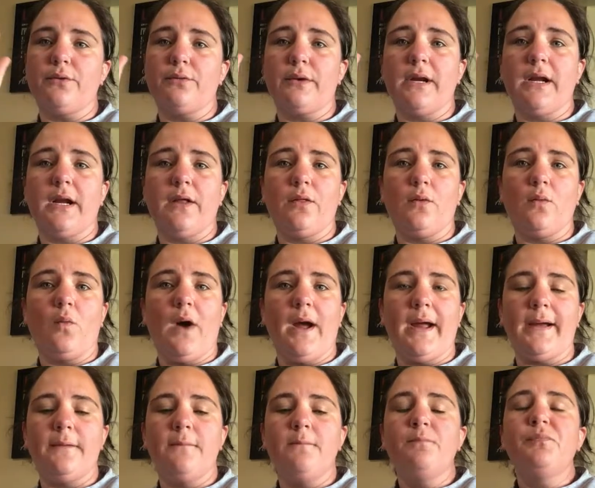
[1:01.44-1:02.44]
green and the
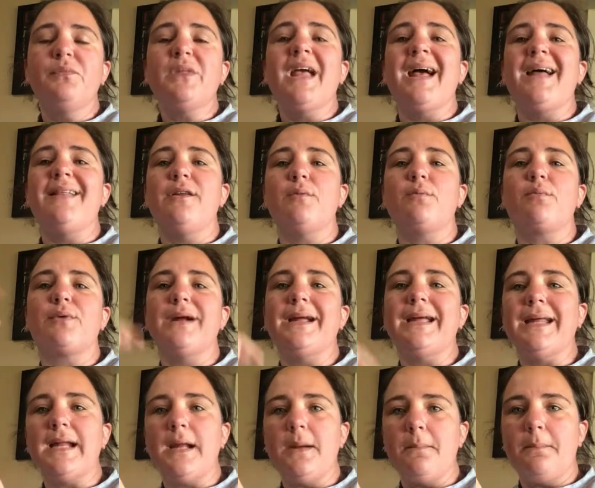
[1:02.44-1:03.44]
white, and they're
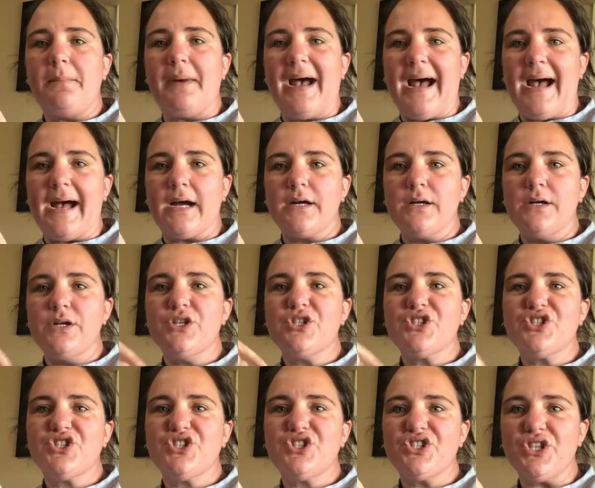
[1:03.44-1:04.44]
bringing it back.
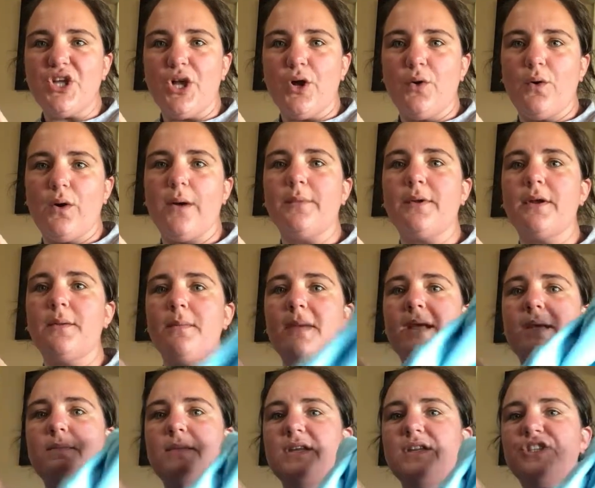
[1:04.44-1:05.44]
So I'm gonna
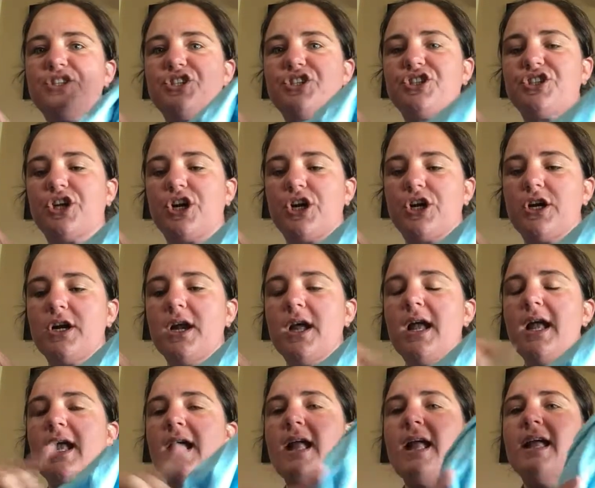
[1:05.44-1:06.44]
make me a shirt
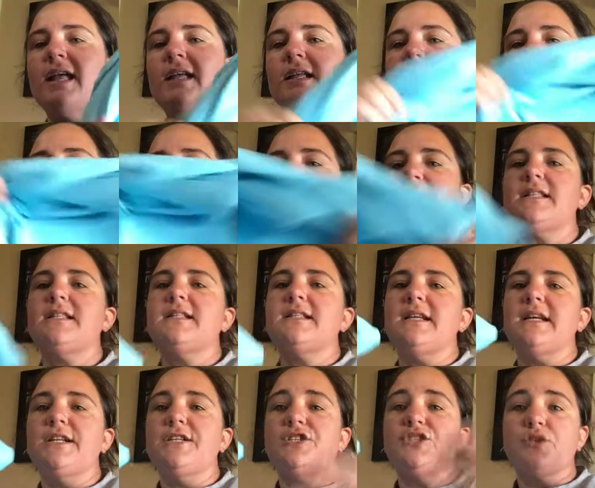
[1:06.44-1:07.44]

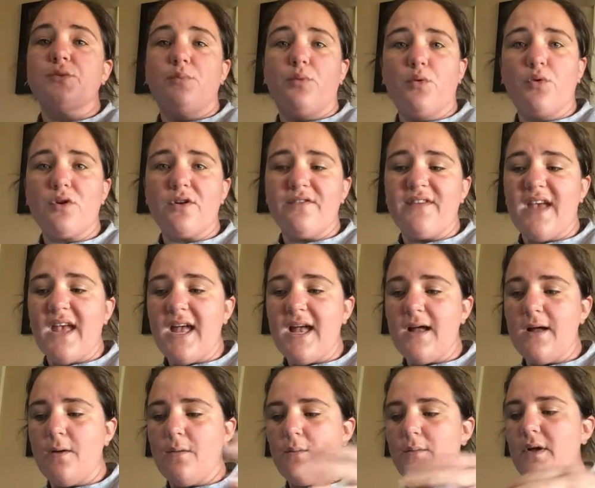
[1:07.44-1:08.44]
in support of
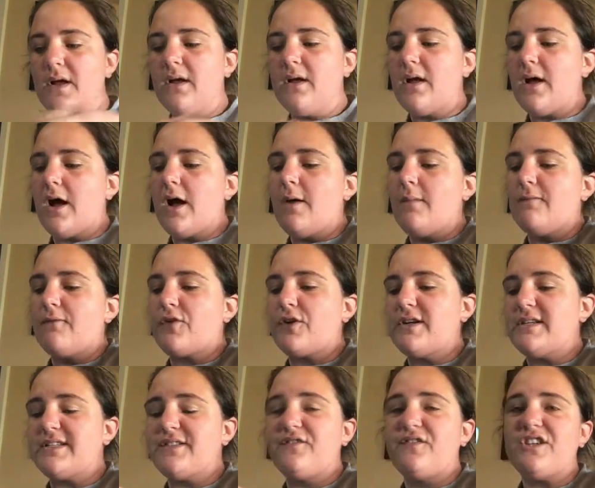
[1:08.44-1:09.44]
him um, for
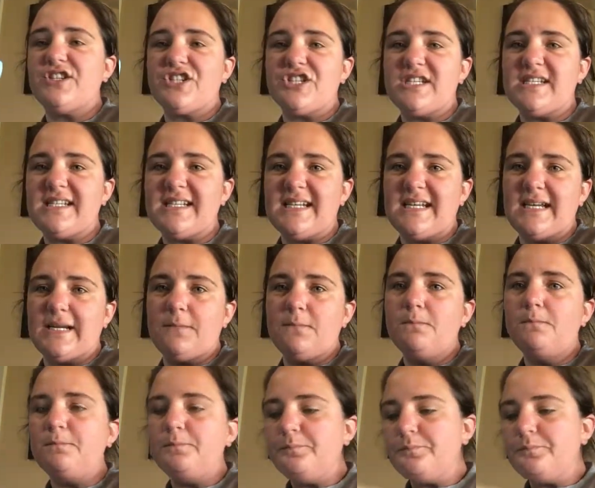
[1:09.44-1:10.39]
his fishing team.